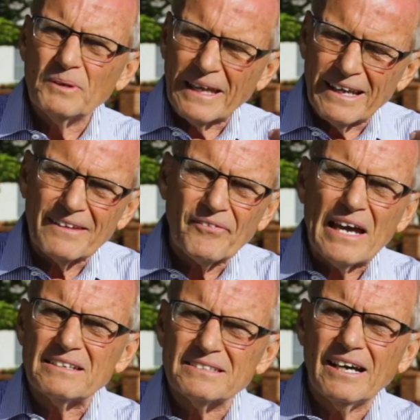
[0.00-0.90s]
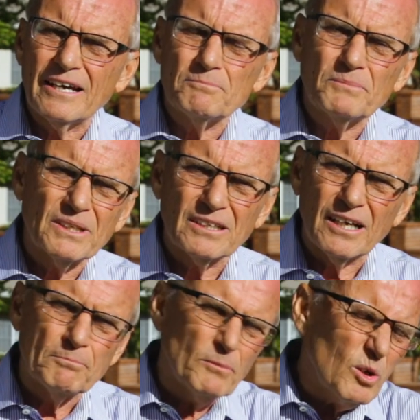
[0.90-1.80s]
And at that time,
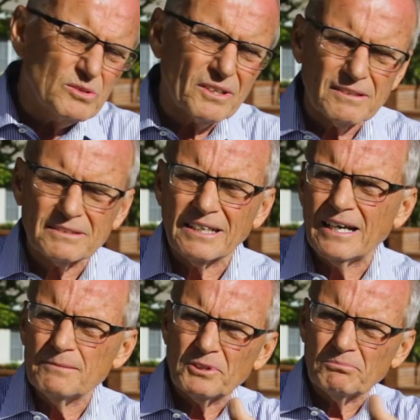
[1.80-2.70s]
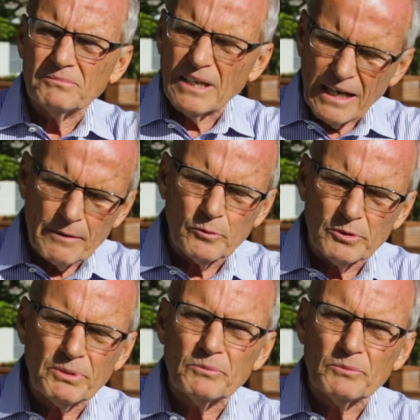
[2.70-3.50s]
most of the time, I would be